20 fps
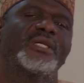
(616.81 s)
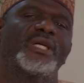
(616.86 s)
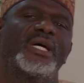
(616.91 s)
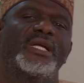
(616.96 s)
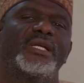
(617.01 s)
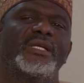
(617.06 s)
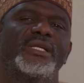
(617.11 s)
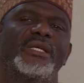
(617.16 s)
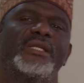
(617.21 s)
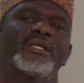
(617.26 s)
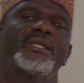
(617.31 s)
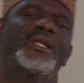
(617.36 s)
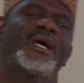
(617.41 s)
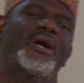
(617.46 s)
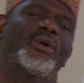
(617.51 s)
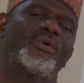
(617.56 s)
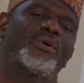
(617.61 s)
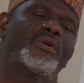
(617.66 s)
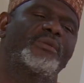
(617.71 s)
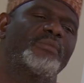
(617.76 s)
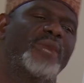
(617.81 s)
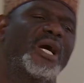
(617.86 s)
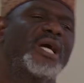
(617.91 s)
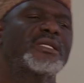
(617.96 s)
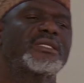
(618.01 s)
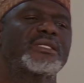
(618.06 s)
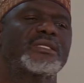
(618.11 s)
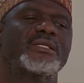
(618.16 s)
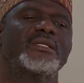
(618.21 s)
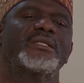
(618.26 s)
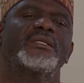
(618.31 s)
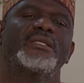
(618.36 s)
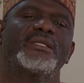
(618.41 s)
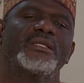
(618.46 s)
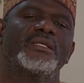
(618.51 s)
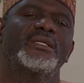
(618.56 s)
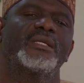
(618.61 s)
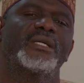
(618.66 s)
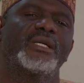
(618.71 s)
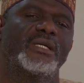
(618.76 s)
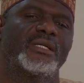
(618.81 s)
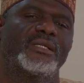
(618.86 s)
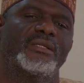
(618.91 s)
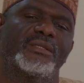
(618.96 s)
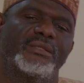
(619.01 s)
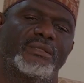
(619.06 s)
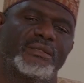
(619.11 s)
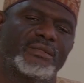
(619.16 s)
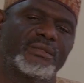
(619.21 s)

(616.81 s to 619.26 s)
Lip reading: and then award marks and